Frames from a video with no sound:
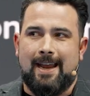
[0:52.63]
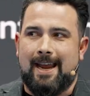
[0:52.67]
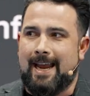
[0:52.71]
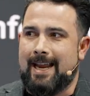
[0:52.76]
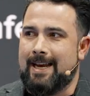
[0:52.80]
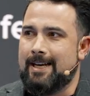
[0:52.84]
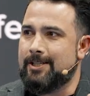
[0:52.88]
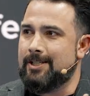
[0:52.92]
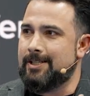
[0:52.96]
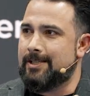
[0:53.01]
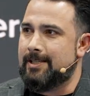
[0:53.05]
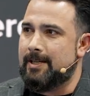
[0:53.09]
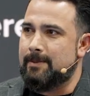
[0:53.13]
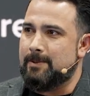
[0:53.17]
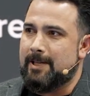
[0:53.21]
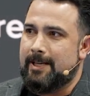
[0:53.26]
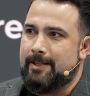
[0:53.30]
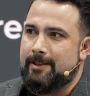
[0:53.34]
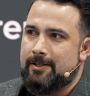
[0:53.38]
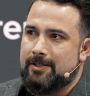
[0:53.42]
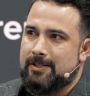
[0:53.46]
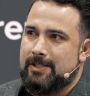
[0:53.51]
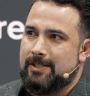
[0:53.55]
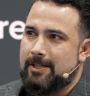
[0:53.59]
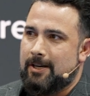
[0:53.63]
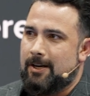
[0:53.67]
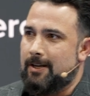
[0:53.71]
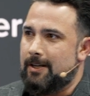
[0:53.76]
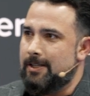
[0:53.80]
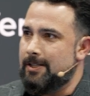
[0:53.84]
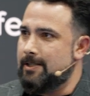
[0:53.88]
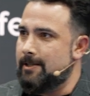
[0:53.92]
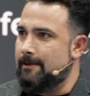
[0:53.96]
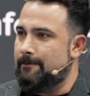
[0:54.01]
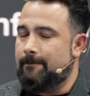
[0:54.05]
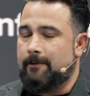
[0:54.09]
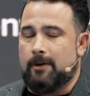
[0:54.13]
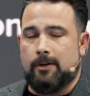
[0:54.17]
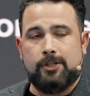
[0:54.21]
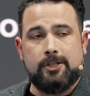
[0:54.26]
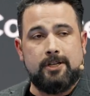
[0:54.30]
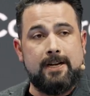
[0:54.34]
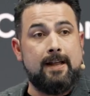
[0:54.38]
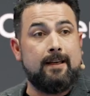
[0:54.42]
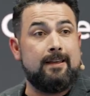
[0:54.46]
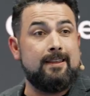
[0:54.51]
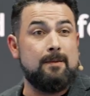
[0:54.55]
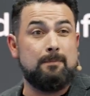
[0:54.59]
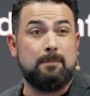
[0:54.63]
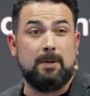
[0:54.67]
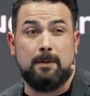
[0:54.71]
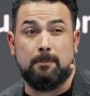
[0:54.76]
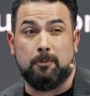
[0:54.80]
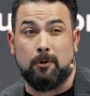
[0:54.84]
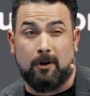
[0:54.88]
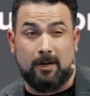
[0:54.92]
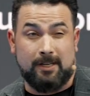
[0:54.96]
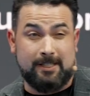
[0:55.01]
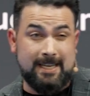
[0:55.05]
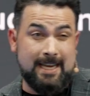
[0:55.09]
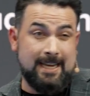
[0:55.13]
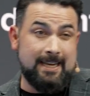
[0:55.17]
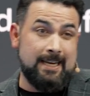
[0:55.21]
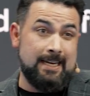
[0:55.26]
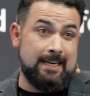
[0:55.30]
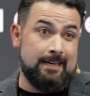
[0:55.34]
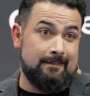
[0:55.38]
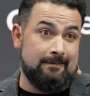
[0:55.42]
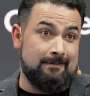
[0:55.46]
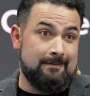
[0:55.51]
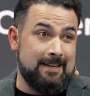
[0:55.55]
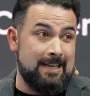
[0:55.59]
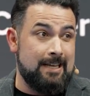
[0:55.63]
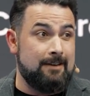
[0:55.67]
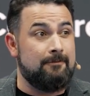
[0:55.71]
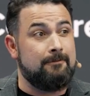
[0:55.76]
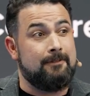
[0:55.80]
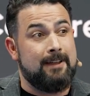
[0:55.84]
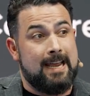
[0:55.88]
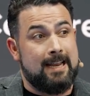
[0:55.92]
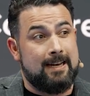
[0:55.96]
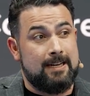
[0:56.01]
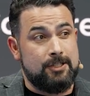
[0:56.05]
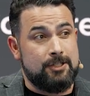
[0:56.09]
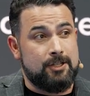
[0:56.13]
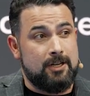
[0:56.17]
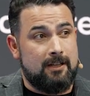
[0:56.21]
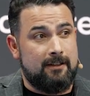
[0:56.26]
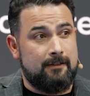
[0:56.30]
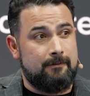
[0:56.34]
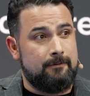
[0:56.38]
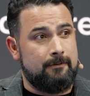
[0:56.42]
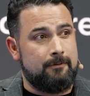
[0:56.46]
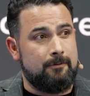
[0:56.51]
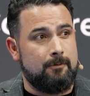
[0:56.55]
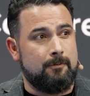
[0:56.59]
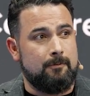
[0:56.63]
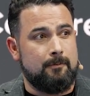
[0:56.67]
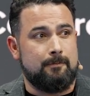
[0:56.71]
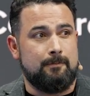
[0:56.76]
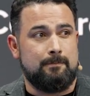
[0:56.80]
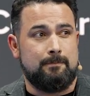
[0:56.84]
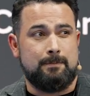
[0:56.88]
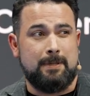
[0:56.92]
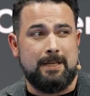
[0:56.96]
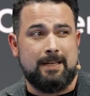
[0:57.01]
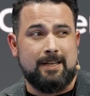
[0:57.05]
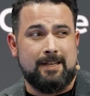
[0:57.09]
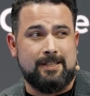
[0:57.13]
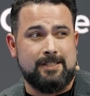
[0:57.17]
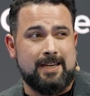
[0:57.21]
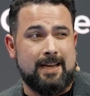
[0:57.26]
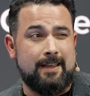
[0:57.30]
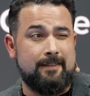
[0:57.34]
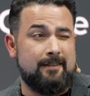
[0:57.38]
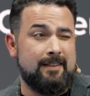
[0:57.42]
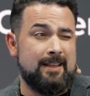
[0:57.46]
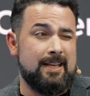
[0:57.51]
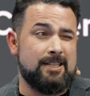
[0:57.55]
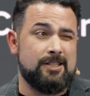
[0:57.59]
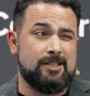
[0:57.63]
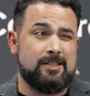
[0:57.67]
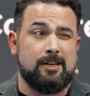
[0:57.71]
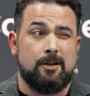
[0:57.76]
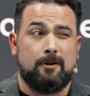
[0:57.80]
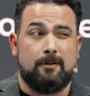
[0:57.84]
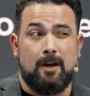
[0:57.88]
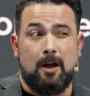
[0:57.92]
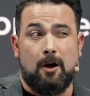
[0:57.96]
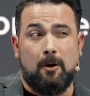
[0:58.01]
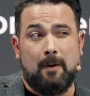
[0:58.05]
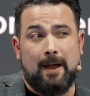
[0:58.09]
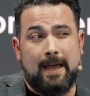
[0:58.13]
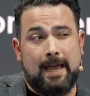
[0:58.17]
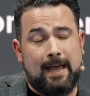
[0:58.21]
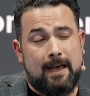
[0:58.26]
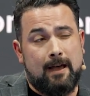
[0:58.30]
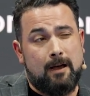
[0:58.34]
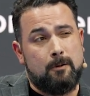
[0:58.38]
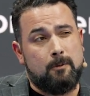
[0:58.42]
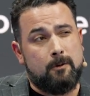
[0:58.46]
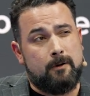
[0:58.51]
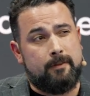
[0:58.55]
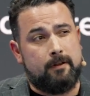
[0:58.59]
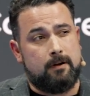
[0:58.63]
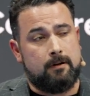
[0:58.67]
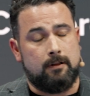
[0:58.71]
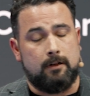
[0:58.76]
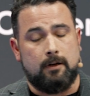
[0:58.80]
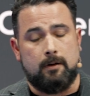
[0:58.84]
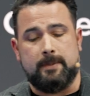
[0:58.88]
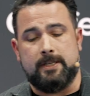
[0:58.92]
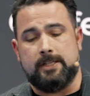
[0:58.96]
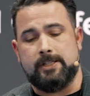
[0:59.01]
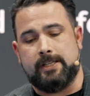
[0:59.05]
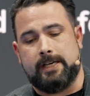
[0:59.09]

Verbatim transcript: And it just seems like there's tons of functionality that people aren't taking advantage of because either they just don't know how or they're a little bit